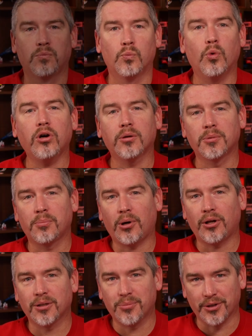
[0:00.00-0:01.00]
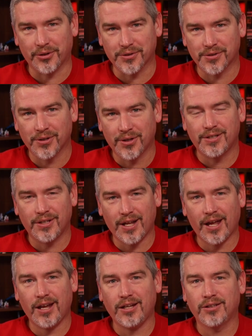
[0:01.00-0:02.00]
Welcome to Pauley Builds.
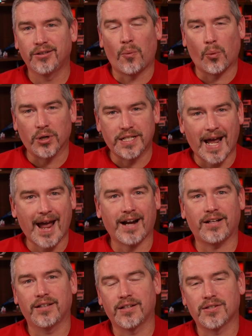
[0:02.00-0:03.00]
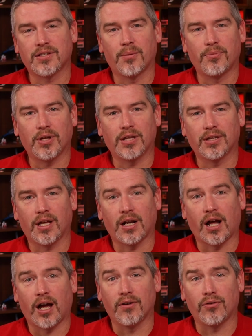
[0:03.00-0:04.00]
Today, we're tackling something that
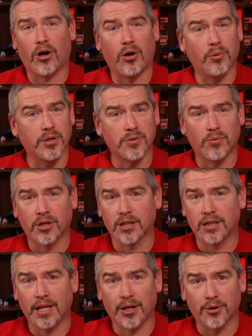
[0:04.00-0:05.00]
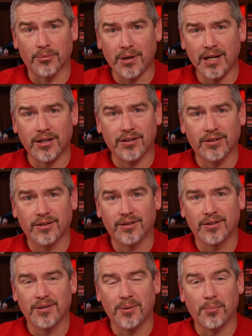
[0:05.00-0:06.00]
I've always wanted Lego to make,
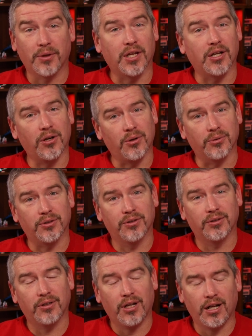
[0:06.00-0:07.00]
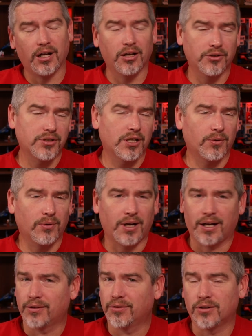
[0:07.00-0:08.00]
but they don't. And I understand
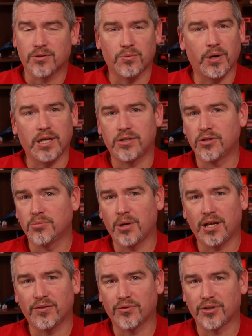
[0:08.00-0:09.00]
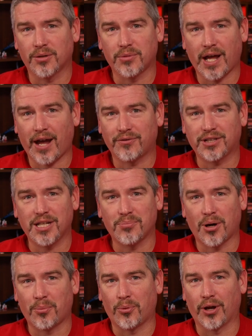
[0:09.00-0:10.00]
why. There's way too many for them to have to keep
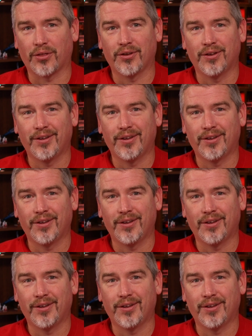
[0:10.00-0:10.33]
up with.